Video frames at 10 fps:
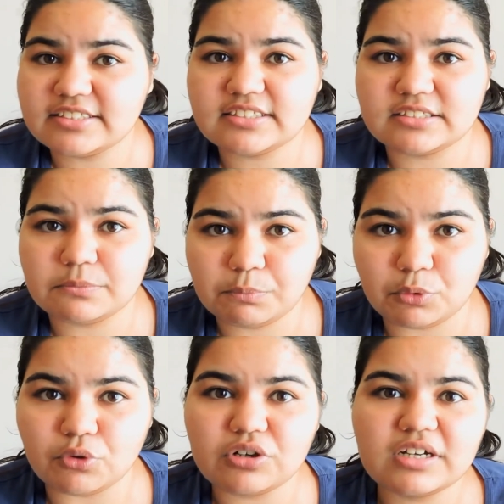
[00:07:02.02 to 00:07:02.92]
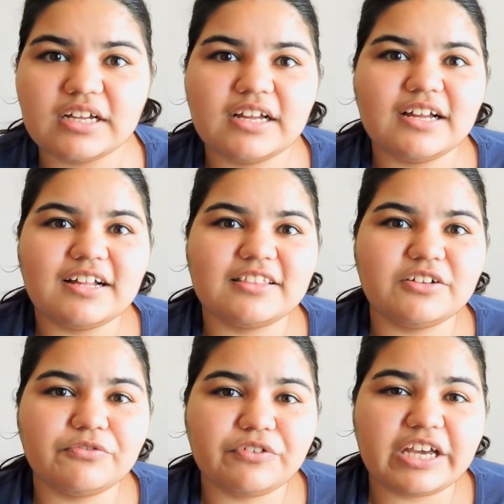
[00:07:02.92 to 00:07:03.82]
this book.
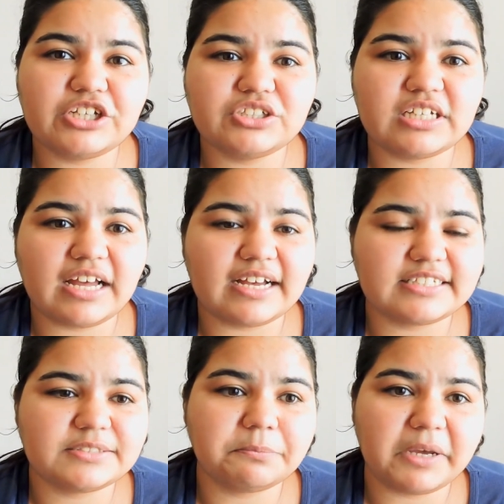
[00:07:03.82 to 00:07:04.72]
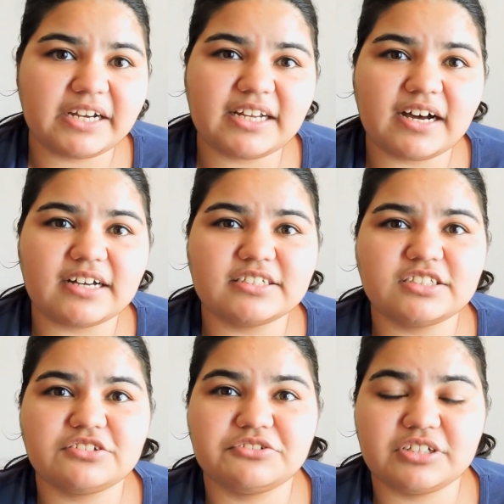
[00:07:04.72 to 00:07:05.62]
The way she has made
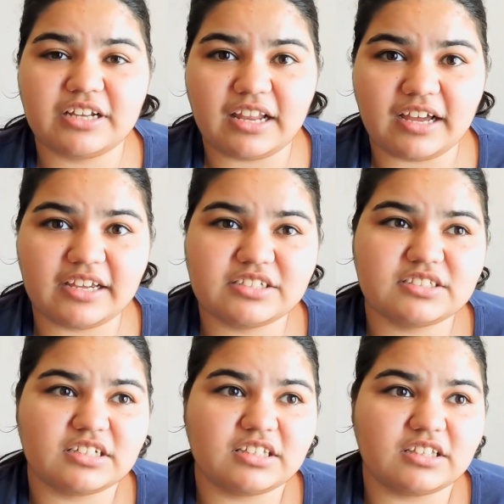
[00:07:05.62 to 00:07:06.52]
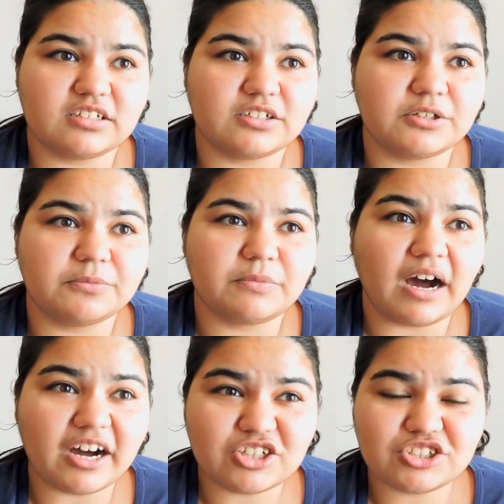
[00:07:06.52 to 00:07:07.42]
us realize the
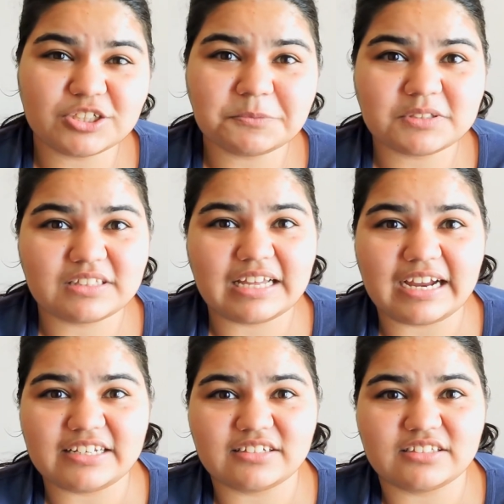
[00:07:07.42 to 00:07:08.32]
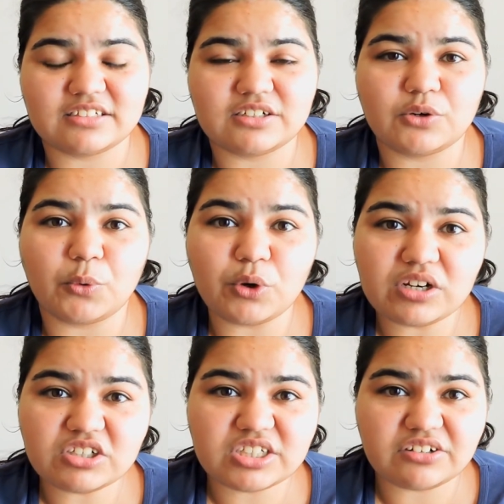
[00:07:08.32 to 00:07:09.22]
hardships that the
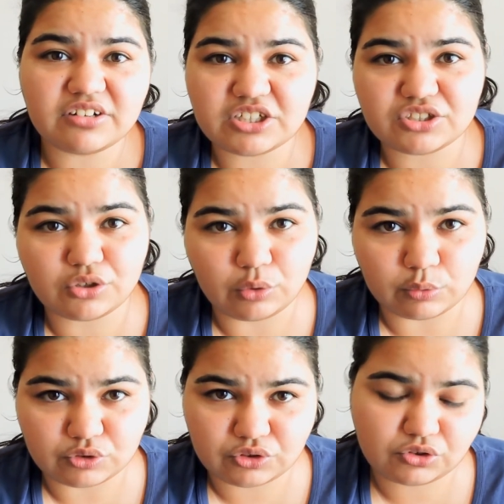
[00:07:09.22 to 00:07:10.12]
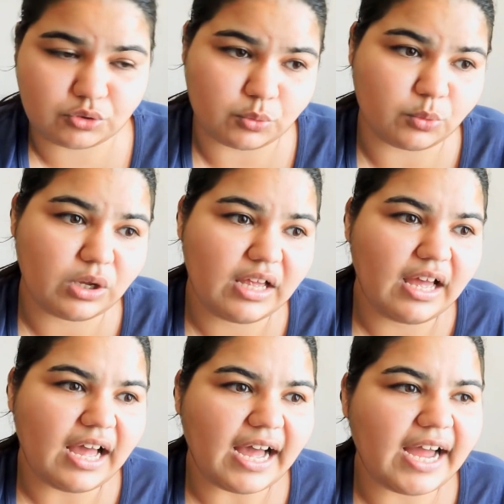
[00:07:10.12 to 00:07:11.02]
older generation goes through,
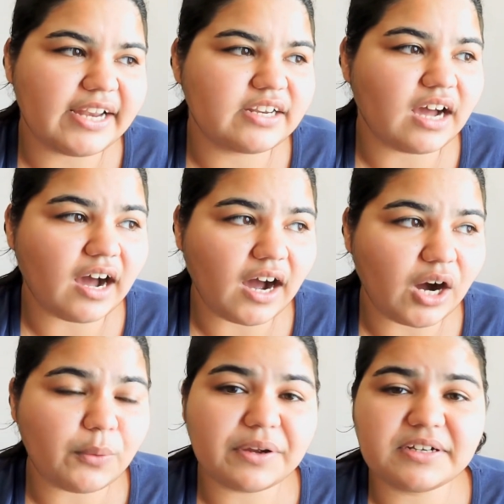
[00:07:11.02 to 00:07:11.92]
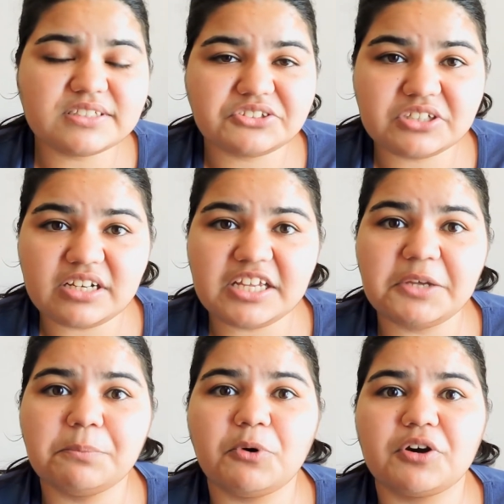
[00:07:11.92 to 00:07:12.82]
and how it is really
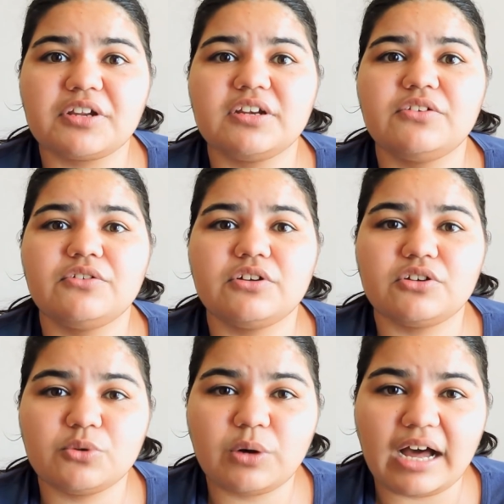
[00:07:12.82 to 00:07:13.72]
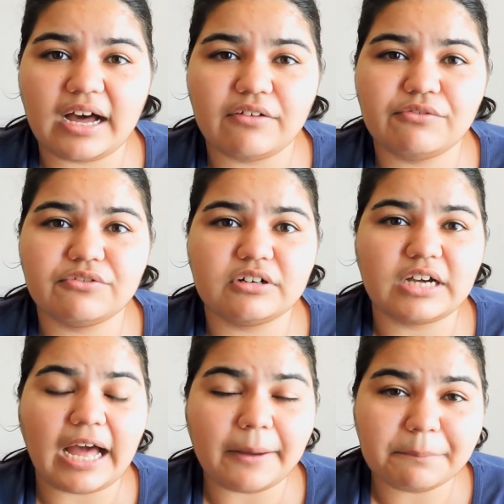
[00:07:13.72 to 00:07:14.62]
important to have
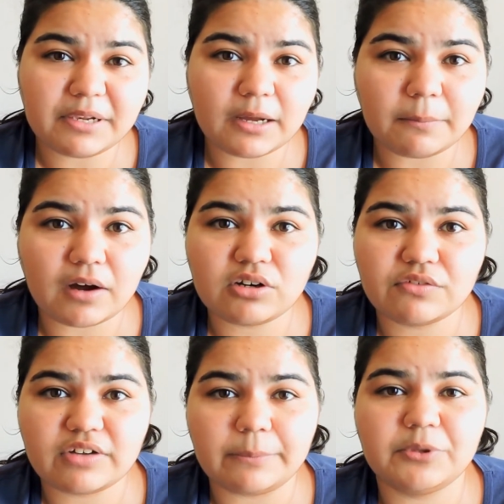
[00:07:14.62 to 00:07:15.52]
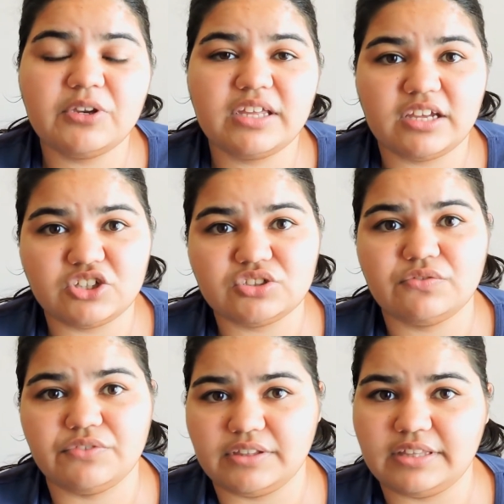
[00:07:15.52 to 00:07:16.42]
ample amount of
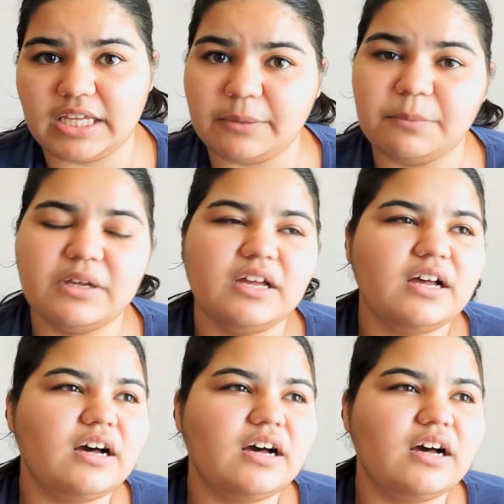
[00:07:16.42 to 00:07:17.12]
communication with them